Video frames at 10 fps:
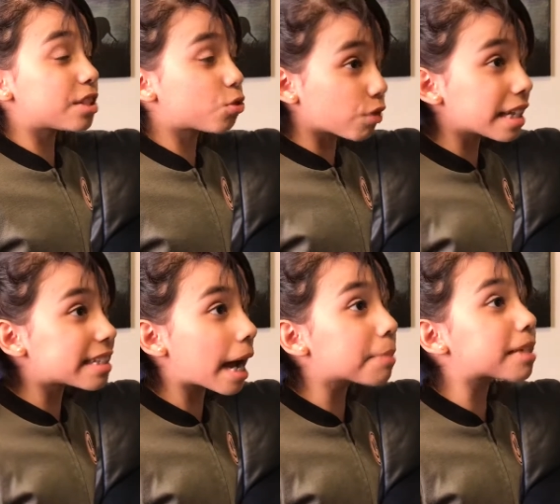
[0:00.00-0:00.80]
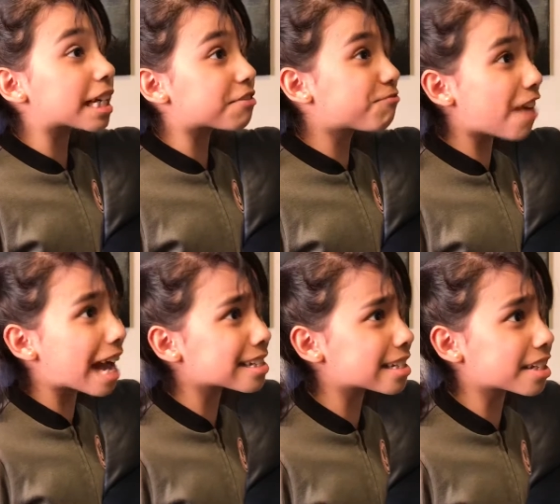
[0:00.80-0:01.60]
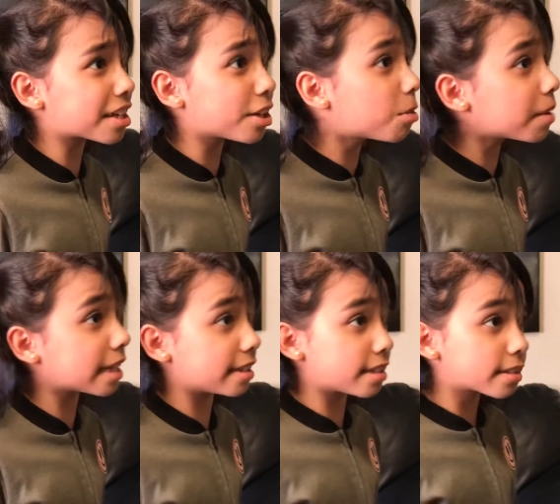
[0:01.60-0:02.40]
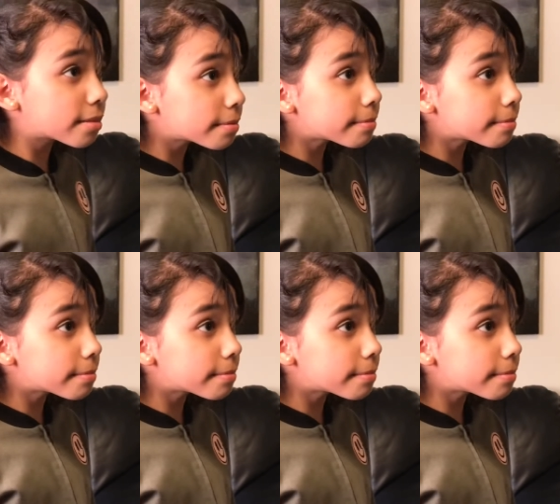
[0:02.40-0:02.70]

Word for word: is three times as fast as a human's.